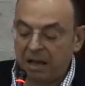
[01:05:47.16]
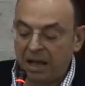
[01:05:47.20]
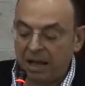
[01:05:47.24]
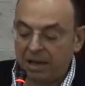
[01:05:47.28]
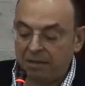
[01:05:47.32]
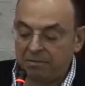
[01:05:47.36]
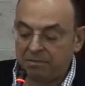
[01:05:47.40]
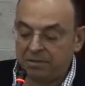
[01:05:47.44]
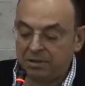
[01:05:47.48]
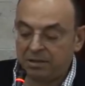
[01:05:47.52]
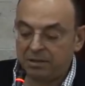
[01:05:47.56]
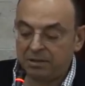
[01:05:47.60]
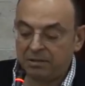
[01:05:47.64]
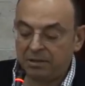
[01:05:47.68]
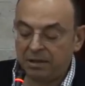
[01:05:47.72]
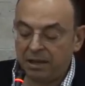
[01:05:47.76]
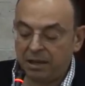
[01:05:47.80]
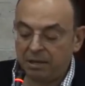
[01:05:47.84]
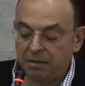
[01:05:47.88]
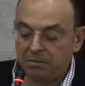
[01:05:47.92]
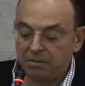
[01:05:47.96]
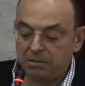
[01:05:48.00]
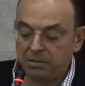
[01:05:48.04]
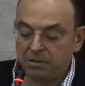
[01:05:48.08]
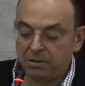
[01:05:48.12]
I
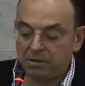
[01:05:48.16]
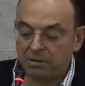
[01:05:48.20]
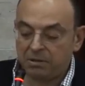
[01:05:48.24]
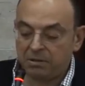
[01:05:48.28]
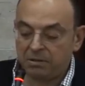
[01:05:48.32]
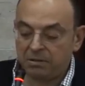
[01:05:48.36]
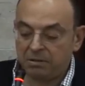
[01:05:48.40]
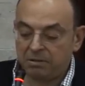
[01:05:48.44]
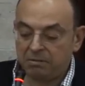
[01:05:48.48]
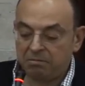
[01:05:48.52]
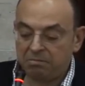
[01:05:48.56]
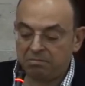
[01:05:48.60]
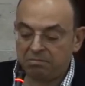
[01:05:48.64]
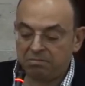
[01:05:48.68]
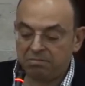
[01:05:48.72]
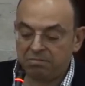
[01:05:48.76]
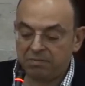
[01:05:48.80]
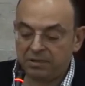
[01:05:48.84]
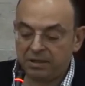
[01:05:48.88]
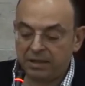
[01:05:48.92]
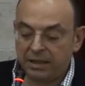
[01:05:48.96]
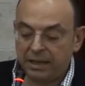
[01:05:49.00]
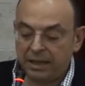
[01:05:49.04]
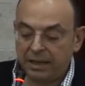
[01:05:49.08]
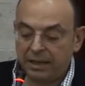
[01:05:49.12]
would
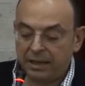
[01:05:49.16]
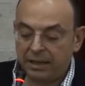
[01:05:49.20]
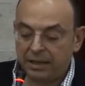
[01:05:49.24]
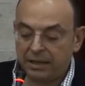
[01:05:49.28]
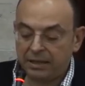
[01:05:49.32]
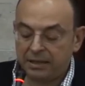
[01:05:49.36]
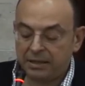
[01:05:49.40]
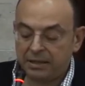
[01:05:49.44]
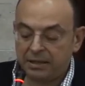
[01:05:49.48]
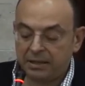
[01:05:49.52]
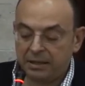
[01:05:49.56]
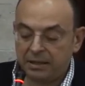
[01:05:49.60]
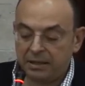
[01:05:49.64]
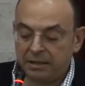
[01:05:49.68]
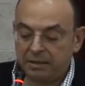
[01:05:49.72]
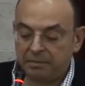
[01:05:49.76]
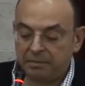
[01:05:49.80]
say that